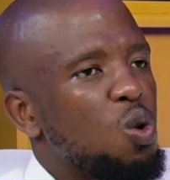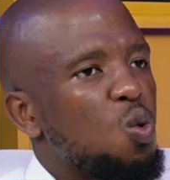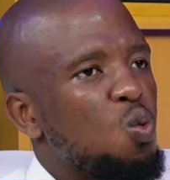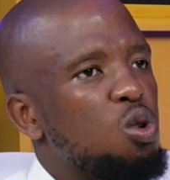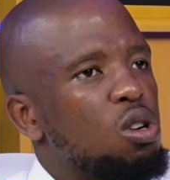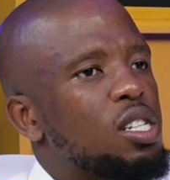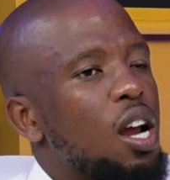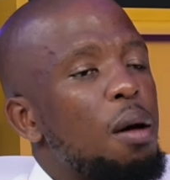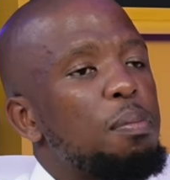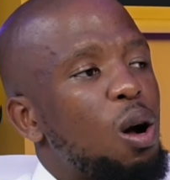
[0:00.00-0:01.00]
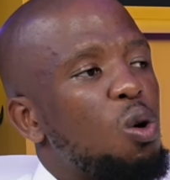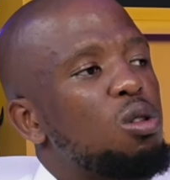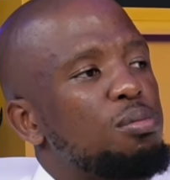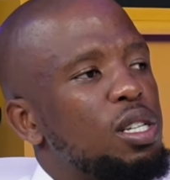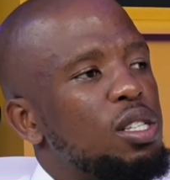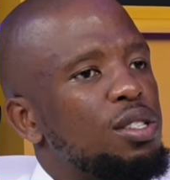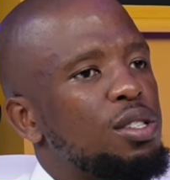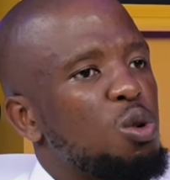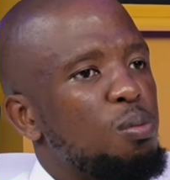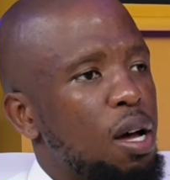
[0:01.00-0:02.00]
will try by all means
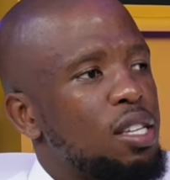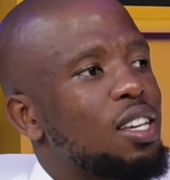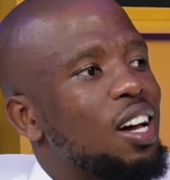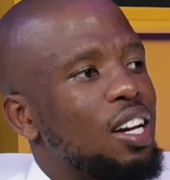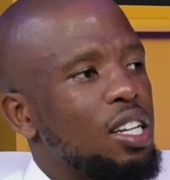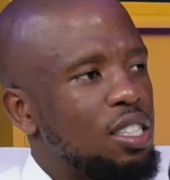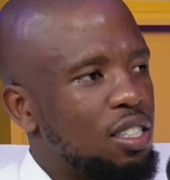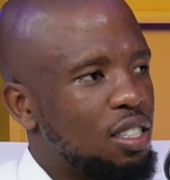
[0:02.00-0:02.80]
to masquerade